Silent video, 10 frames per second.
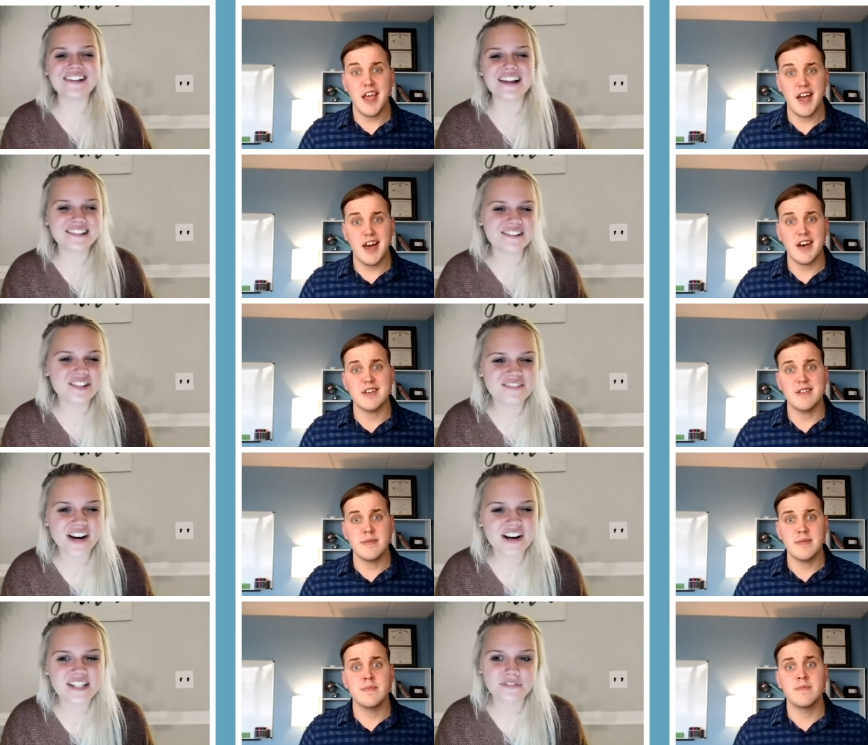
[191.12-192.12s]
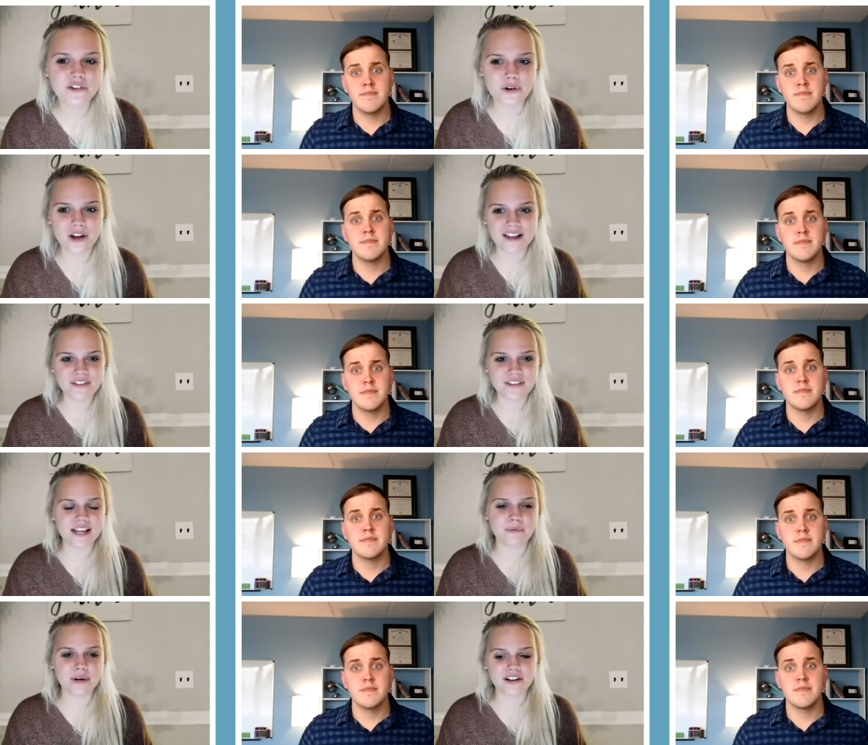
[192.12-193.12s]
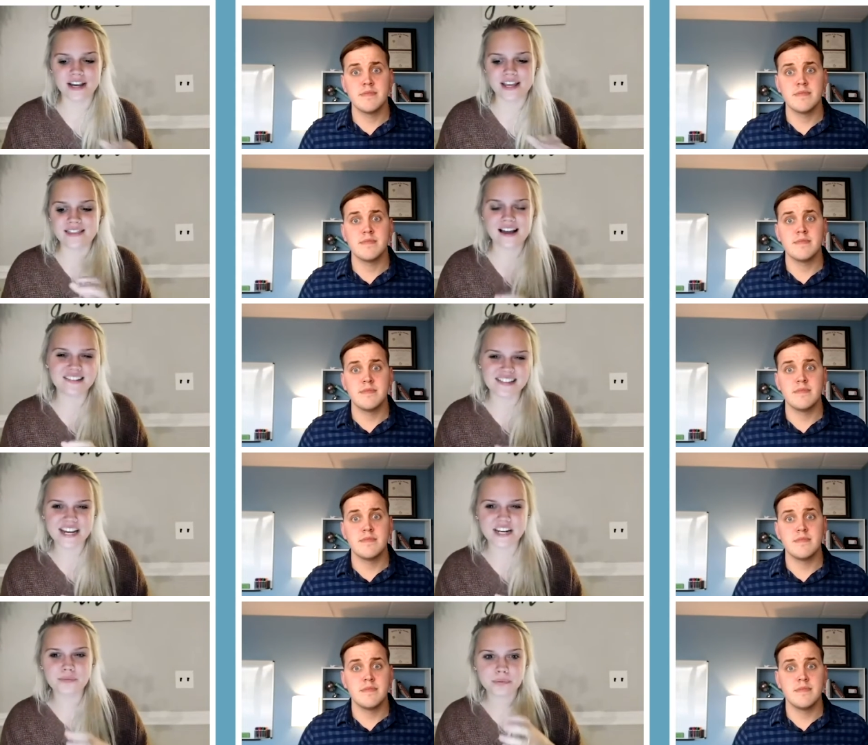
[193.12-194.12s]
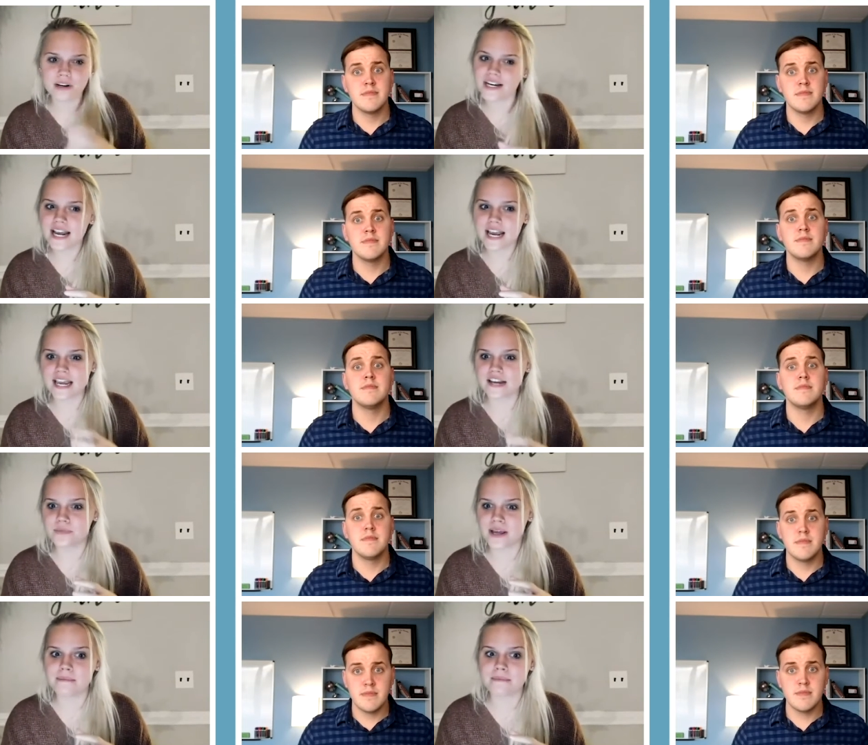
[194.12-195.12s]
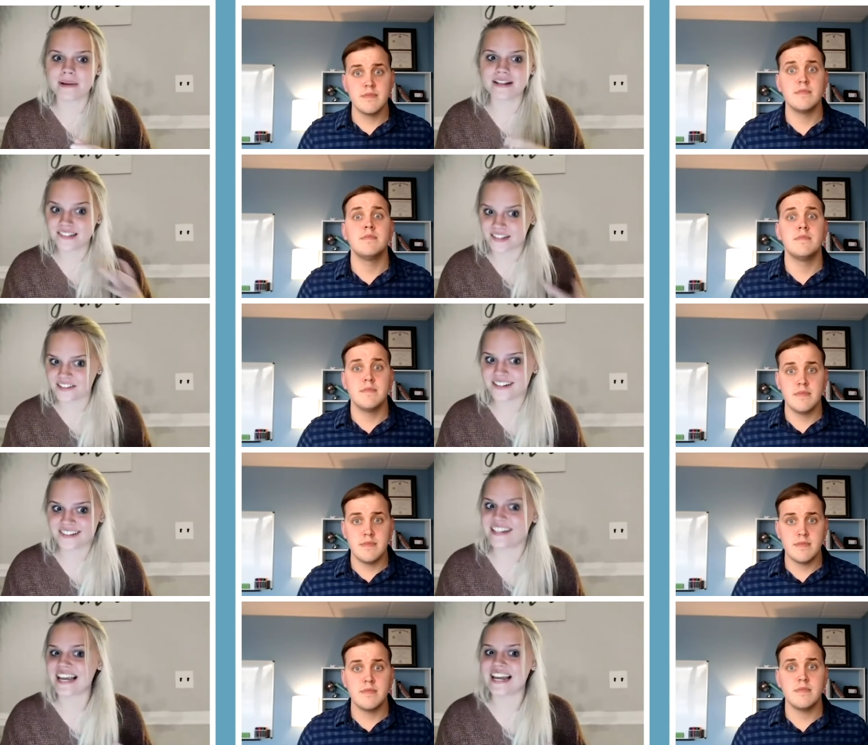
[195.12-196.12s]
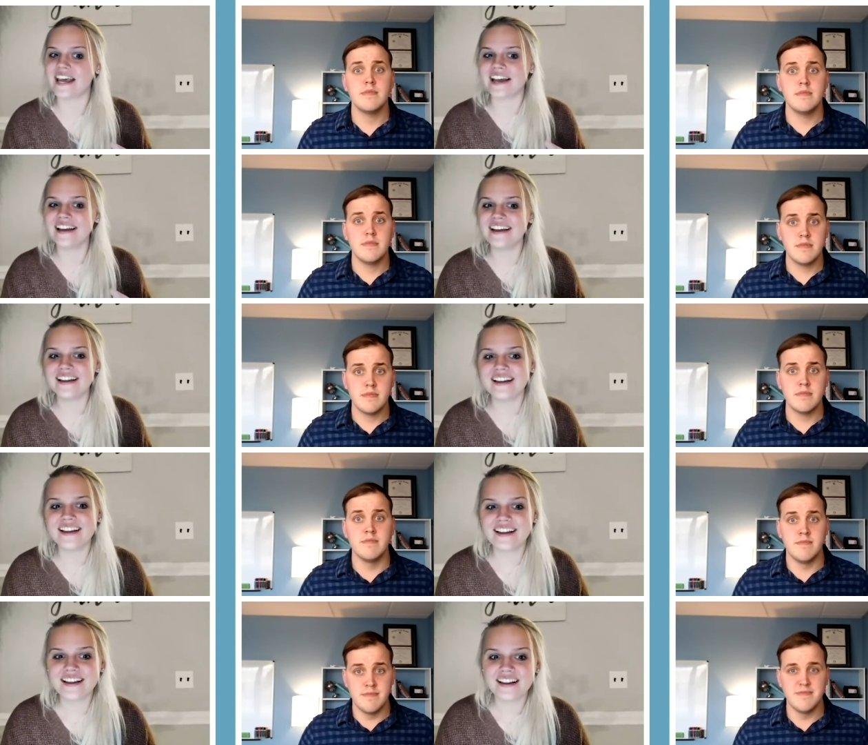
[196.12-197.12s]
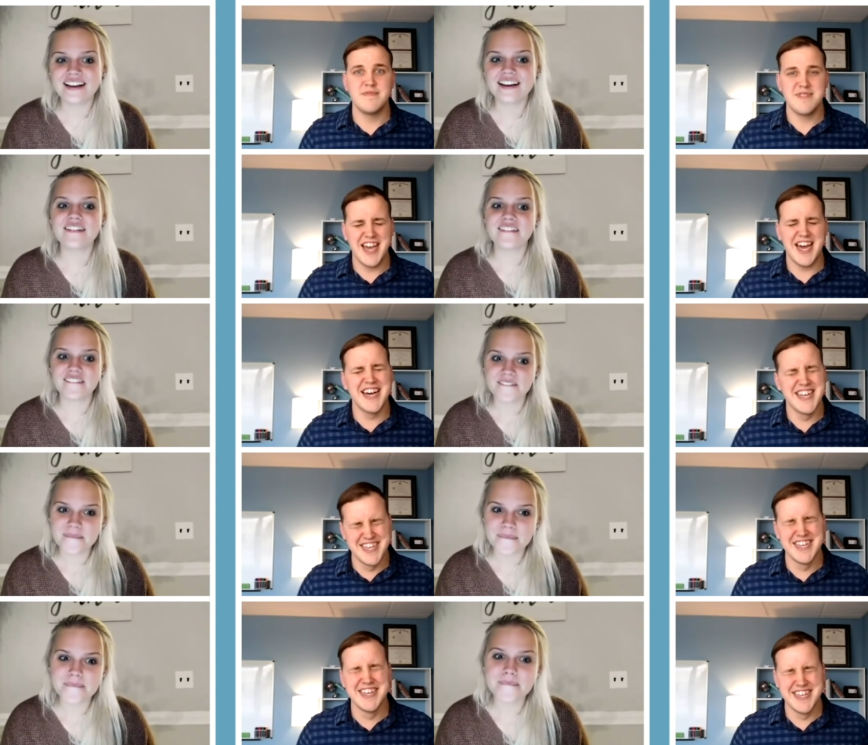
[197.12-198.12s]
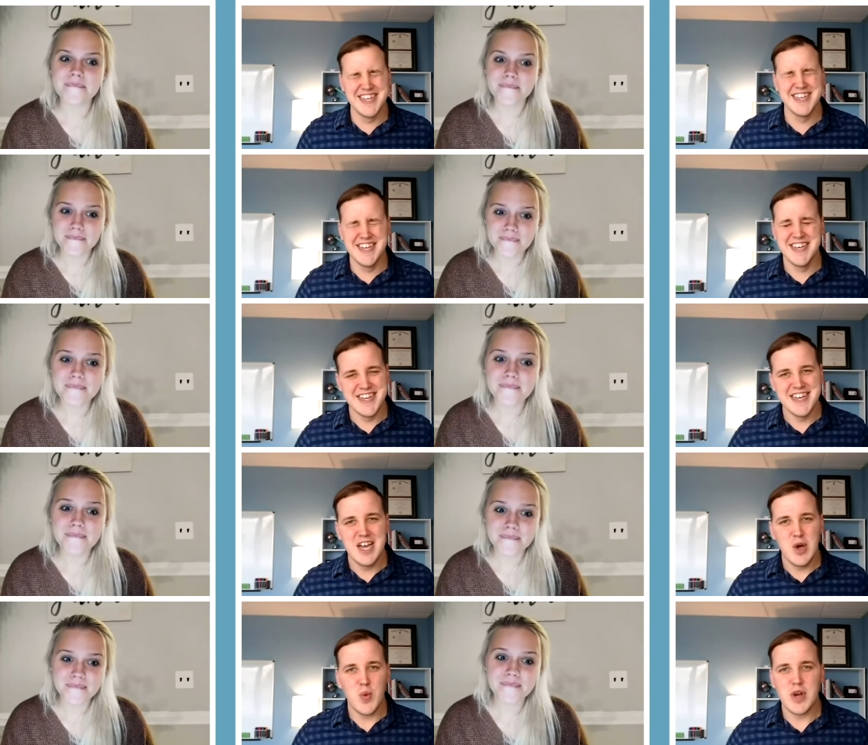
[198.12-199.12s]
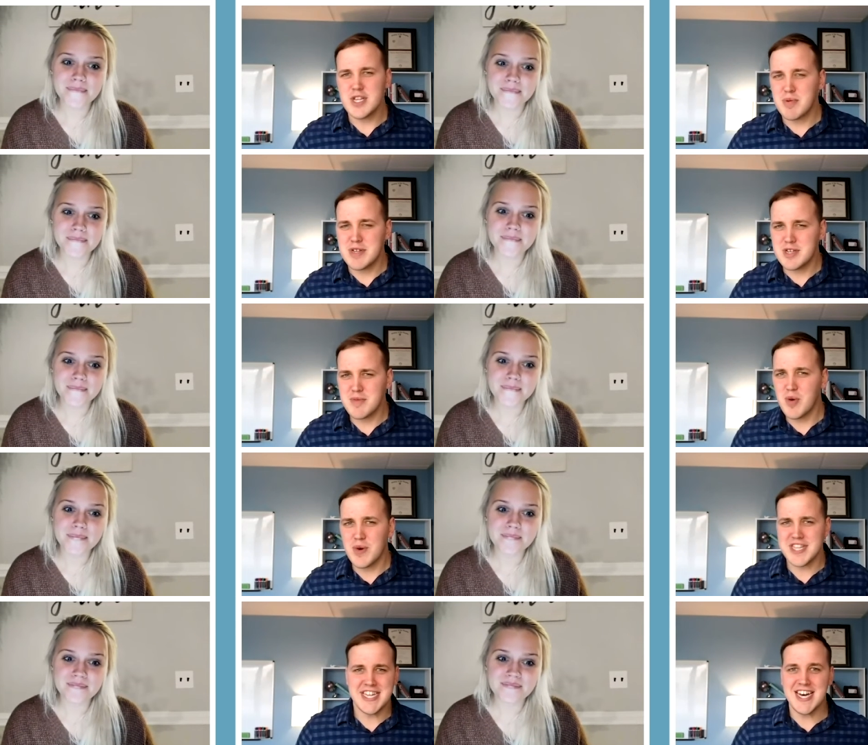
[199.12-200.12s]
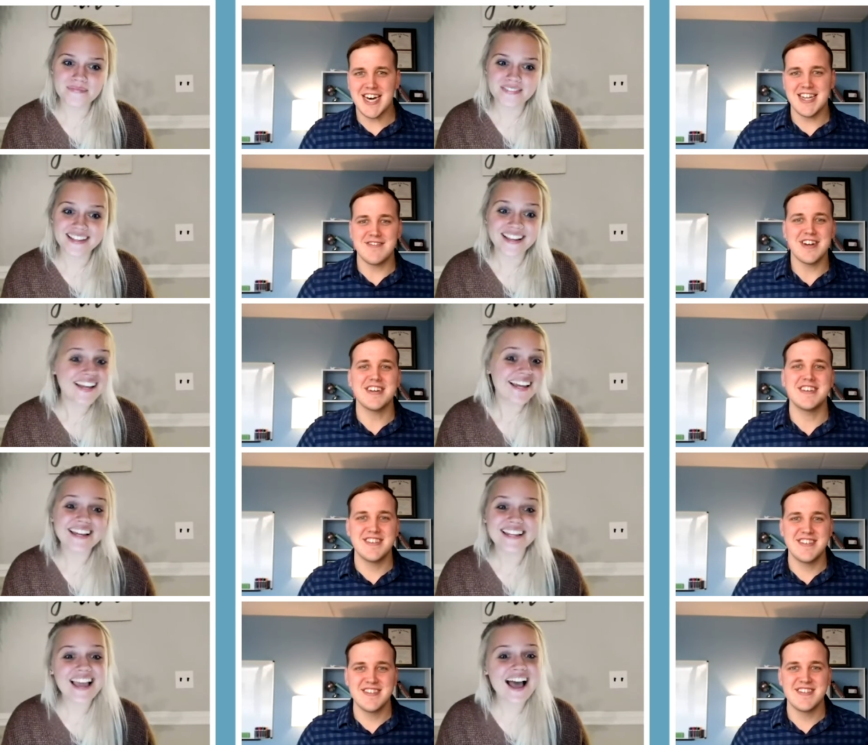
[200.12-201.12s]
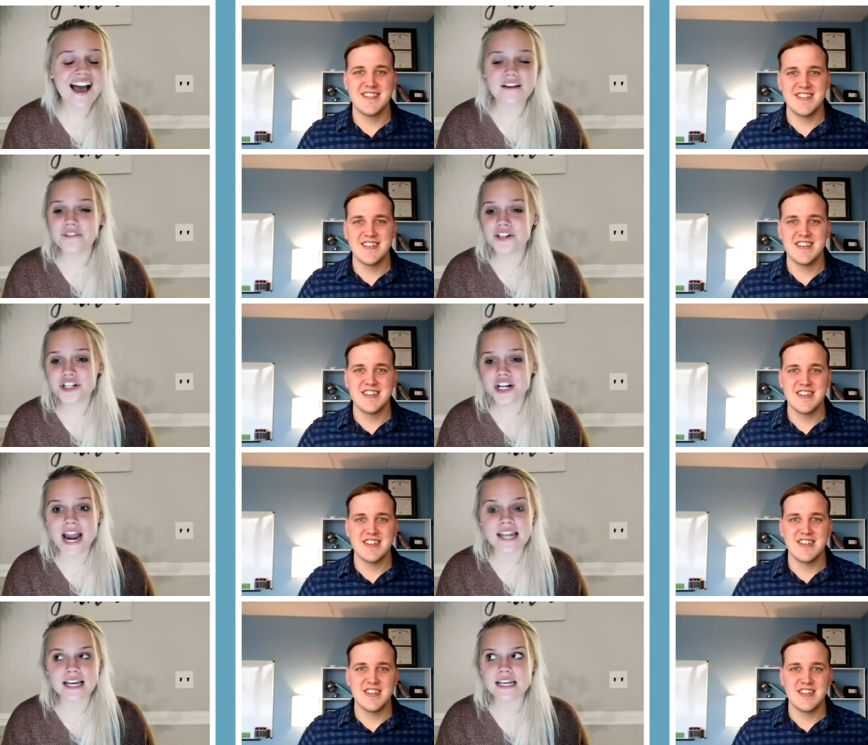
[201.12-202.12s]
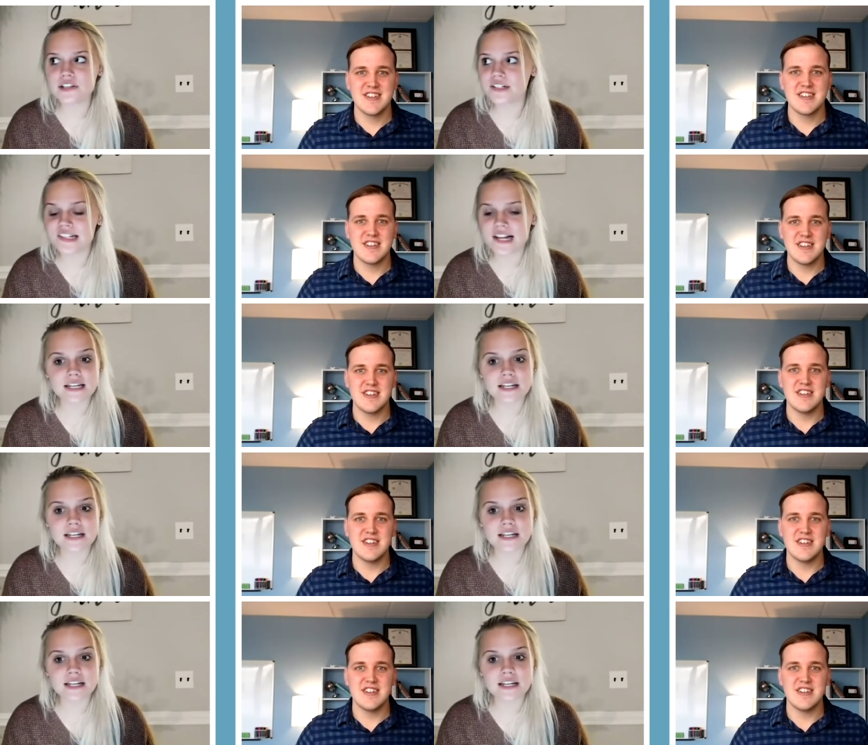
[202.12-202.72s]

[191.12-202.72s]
Speaker 1: it's, yeah. it's very difficult. I feel like when you're in that stage pre-engagement, but seriously dating.
Speaker 2: Mm-hmm. Yeah. What is permissible? What's not, right?
Speaker 1: Yeah, for sure. And like you said,